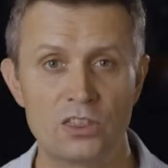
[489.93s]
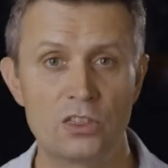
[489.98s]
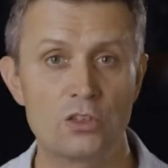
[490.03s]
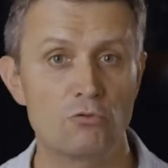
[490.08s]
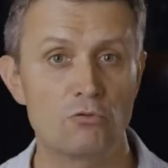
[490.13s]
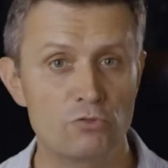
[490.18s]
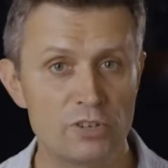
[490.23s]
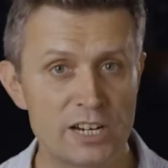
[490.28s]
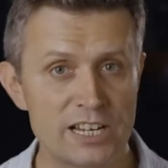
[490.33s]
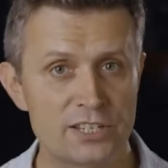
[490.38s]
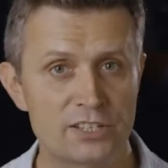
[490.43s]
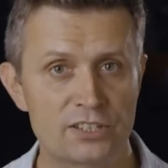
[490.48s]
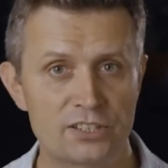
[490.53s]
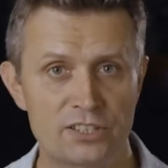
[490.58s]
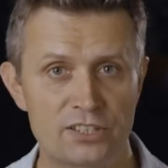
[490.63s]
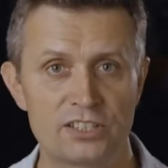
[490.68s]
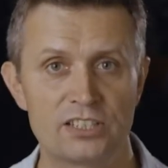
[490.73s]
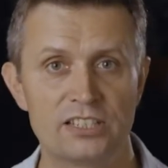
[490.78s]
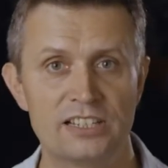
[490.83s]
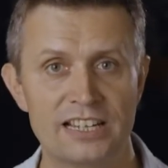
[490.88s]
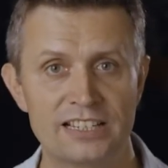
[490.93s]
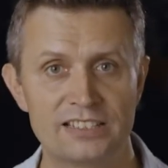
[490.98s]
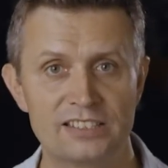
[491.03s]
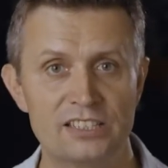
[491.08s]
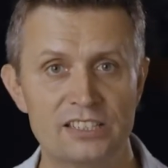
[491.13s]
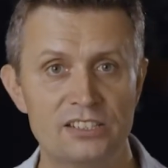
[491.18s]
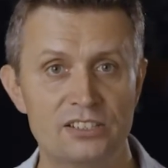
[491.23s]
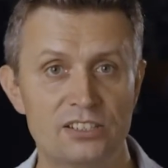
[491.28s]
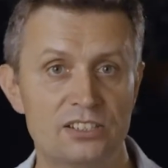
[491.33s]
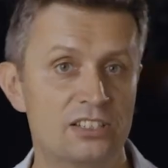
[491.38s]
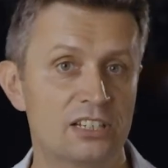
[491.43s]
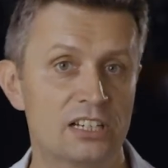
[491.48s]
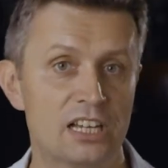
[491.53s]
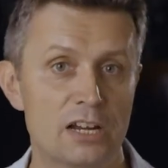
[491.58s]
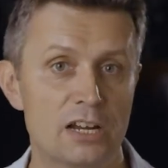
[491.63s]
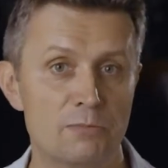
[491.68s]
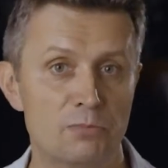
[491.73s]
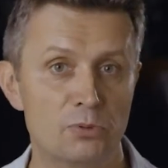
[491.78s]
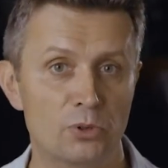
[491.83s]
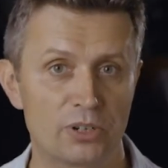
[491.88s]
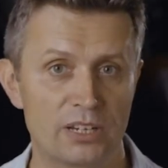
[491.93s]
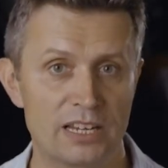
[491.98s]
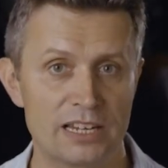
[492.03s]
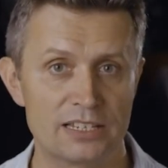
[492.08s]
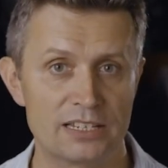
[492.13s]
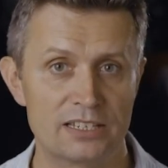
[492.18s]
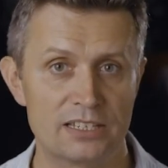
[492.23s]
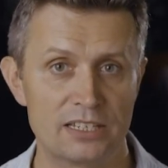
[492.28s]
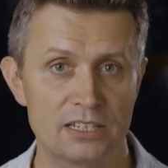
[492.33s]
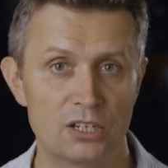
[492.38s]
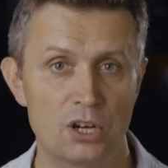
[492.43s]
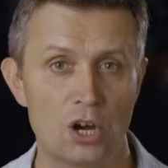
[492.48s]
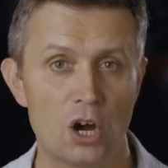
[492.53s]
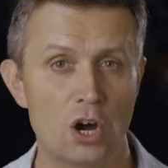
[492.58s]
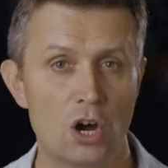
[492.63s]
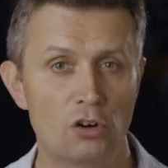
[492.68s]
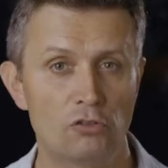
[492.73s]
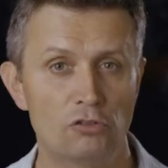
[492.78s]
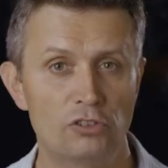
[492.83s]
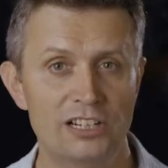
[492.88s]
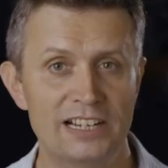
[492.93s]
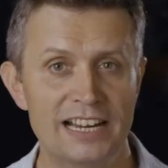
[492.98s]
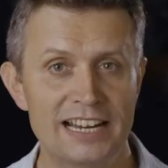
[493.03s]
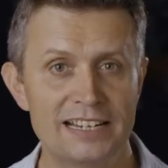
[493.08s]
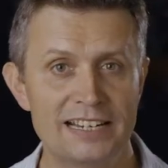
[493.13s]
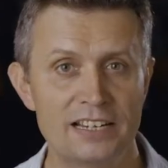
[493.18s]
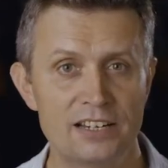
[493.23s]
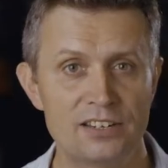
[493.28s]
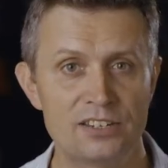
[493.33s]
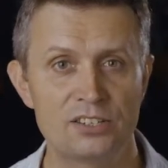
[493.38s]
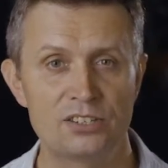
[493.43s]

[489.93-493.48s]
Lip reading: The risks connected to live broadcasting are related